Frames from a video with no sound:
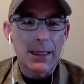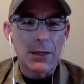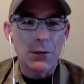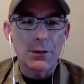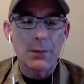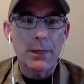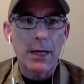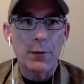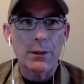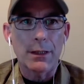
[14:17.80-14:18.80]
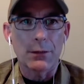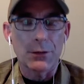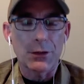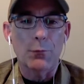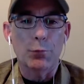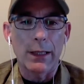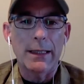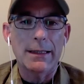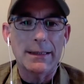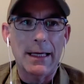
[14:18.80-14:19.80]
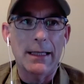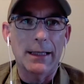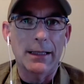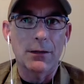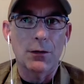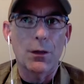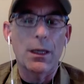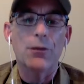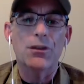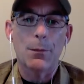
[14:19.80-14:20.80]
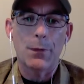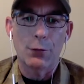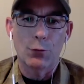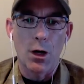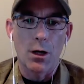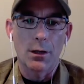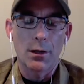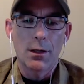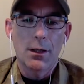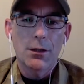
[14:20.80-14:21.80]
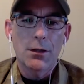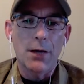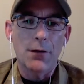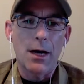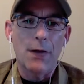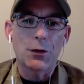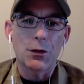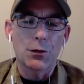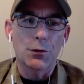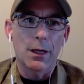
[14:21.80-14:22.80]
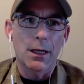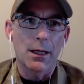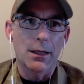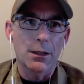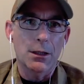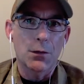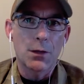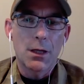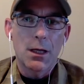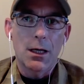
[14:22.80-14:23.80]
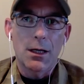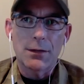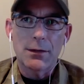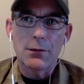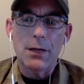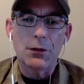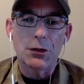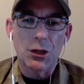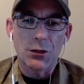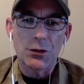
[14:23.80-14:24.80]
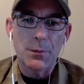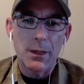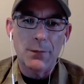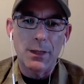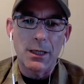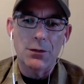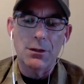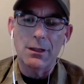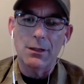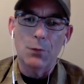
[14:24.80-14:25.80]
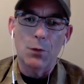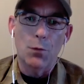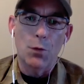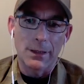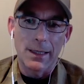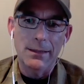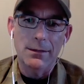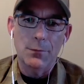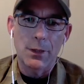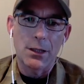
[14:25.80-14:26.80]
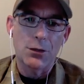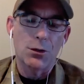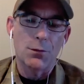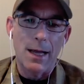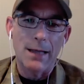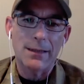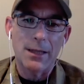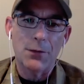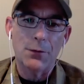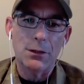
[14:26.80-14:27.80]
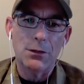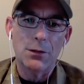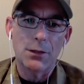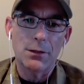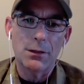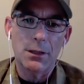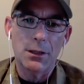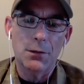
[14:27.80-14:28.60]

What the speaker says: Like I know in some cameras it'll start blinking saying like, okay, there's something wrong. Right. You either have to, slow down the shutter speed because you need the more light because you're maxed at 3200,